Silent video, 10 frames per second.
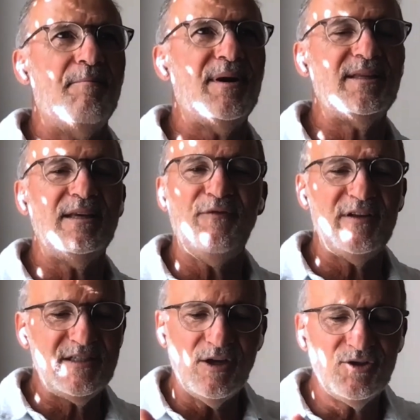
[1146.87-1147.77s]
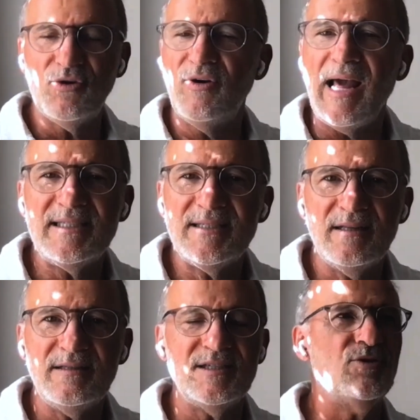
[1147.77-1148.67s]
But if it's not your
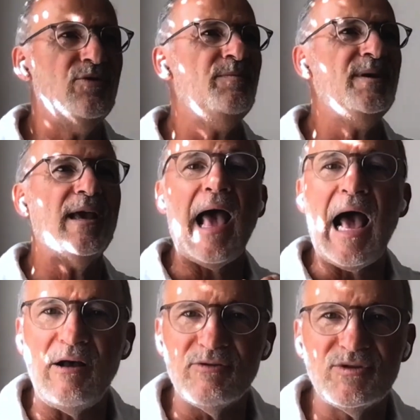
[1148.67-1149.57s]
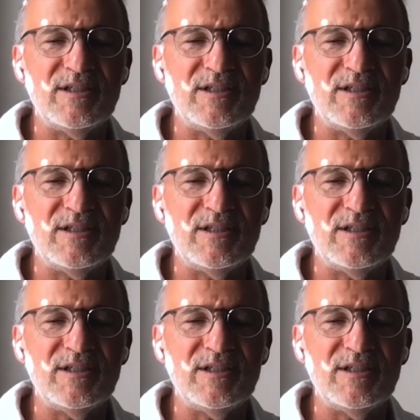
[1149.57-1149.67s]
license, it's going to be a house,